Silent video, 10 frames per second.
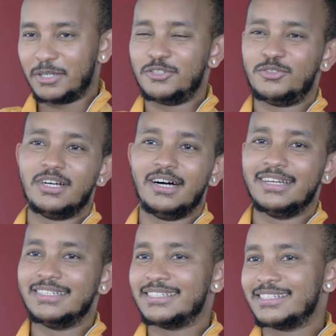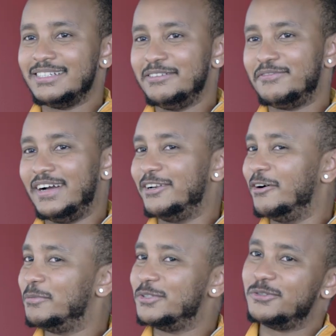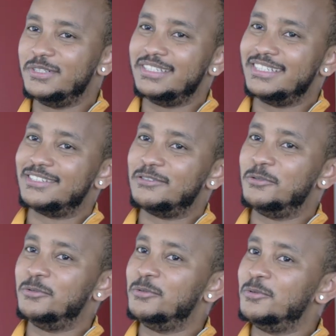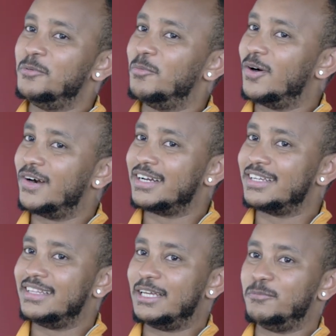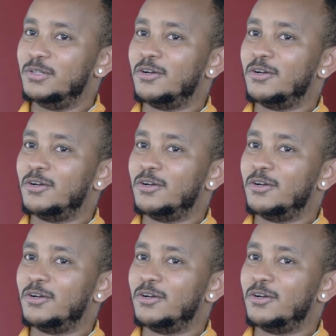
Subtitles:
because you can't find opportunities to do work that will